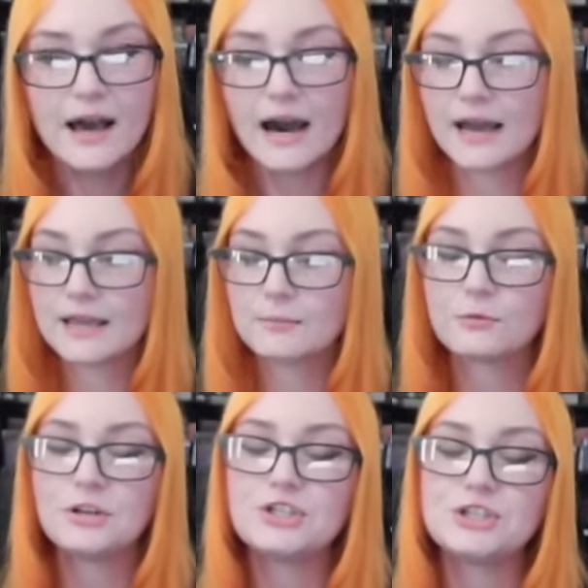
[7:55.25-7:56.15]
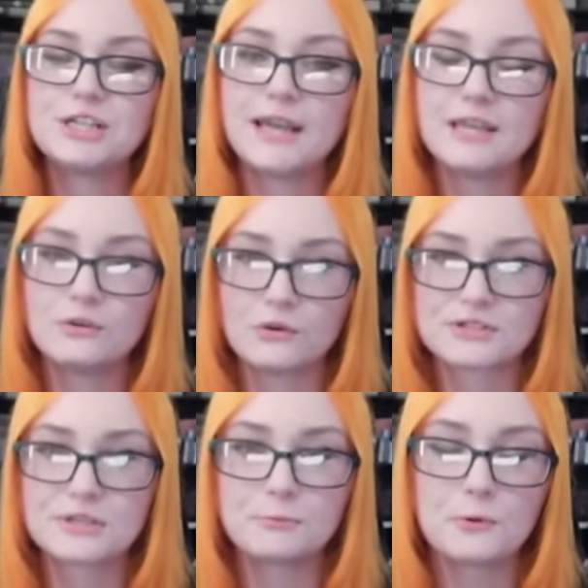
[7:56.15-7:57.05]
I appreciate your
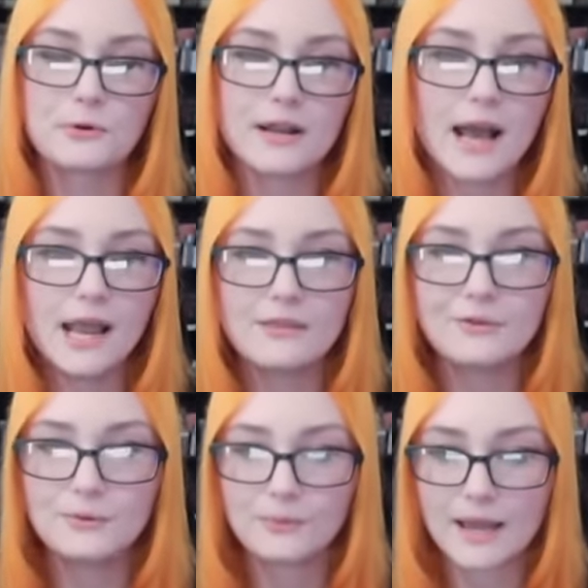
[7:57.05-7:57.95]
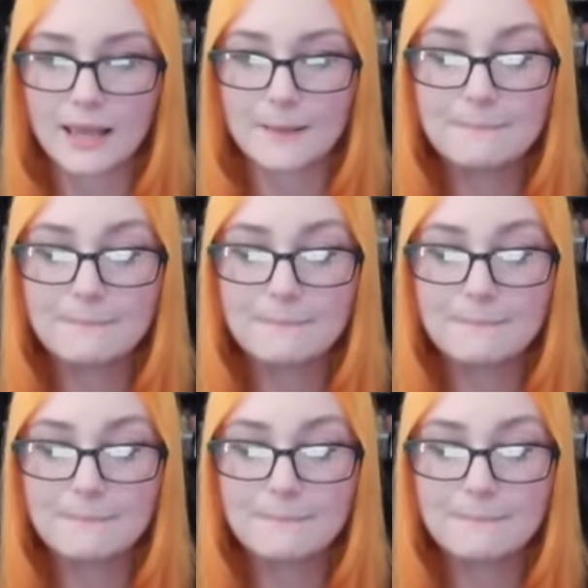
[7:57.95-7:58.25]
support either way,